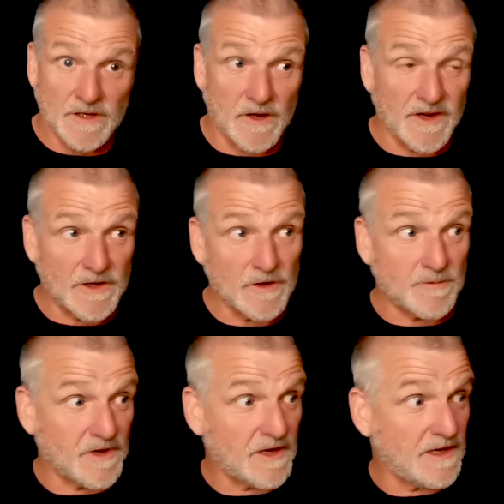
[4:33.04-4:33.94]
It
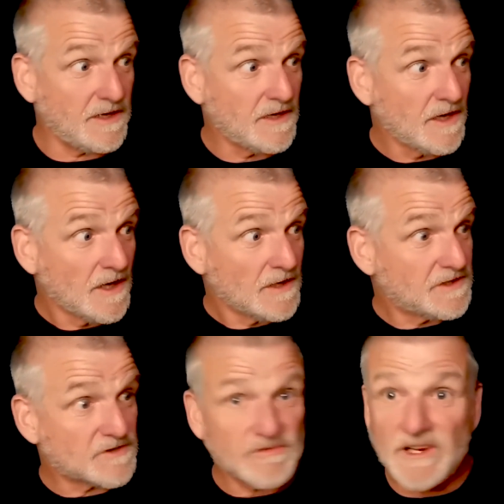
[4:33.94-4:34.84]
could be
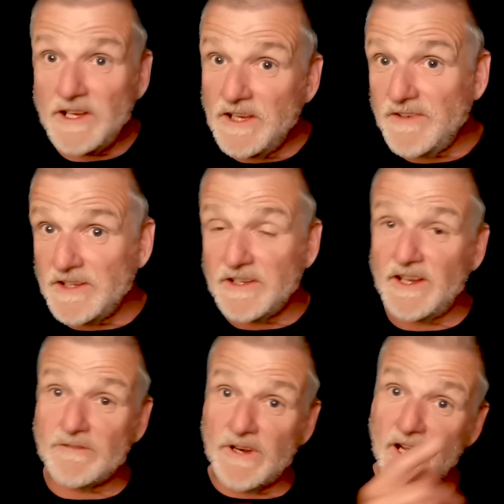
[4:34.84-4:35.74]
just reliving
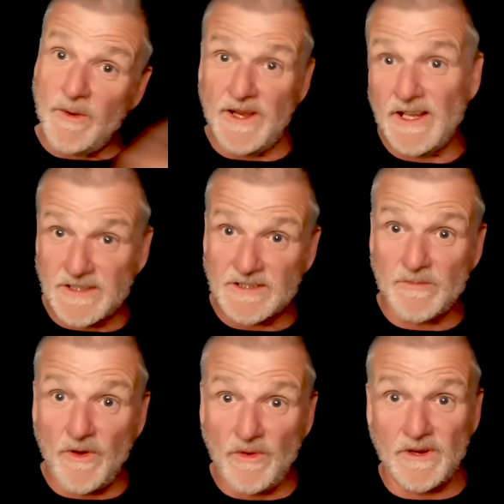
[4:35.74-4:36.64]
that row we had
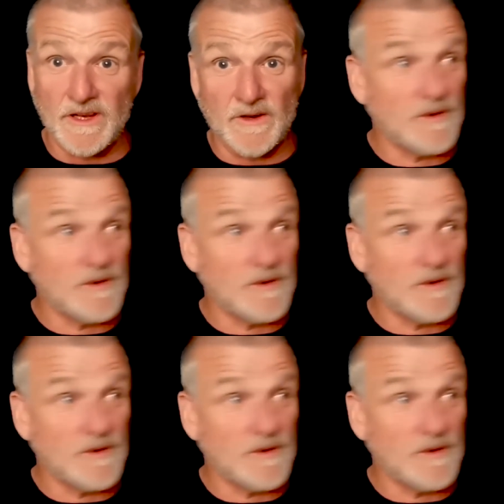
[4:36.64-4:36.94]
this morning,